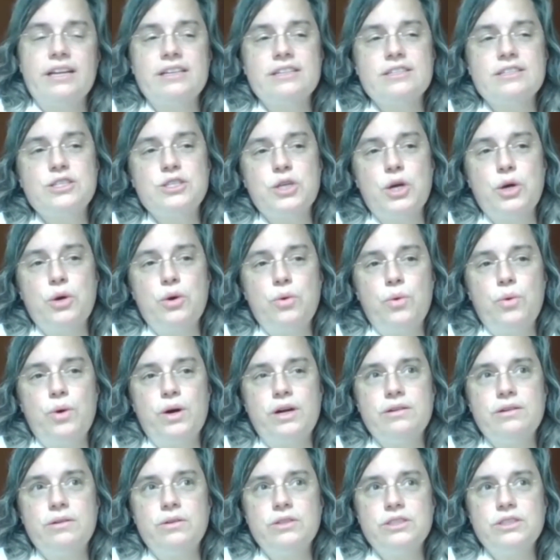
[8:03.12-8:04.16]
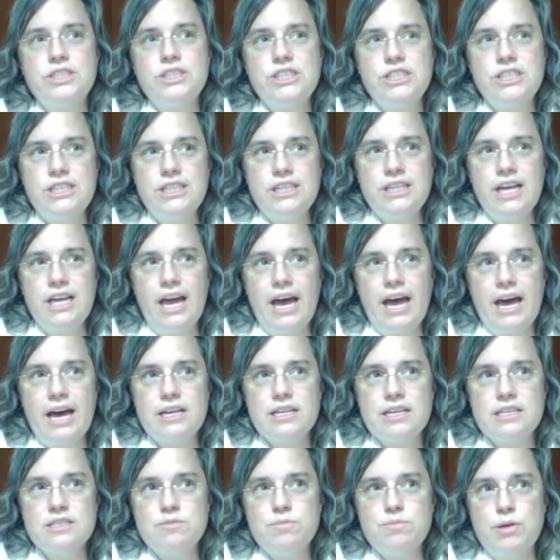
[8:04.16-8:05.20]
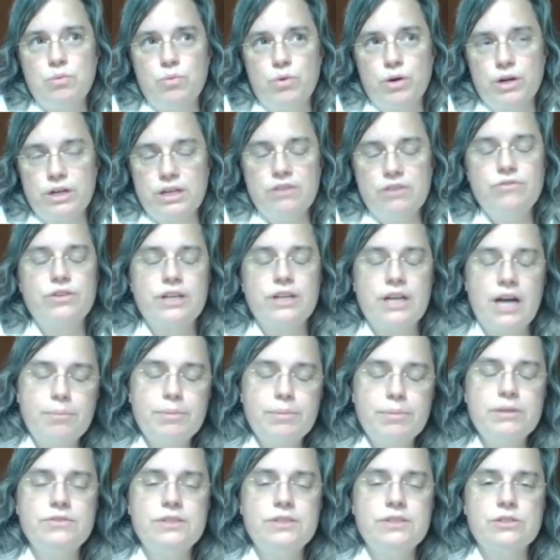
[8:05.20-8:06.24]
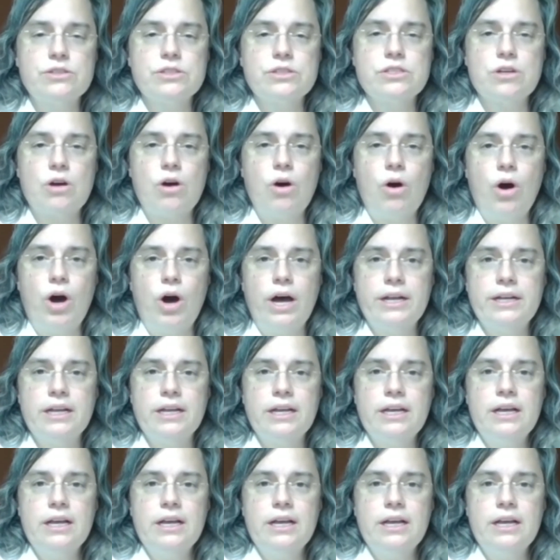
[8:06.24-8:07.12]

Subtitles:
So she has been working for a couple of years on